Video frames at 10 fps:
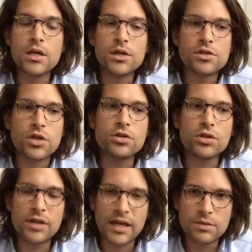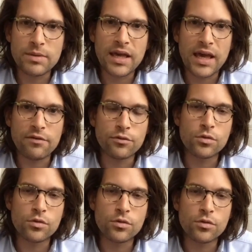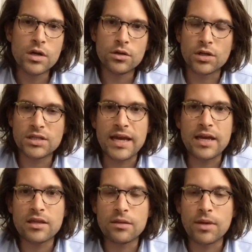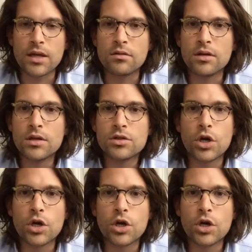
So you do need to be careful not to take them in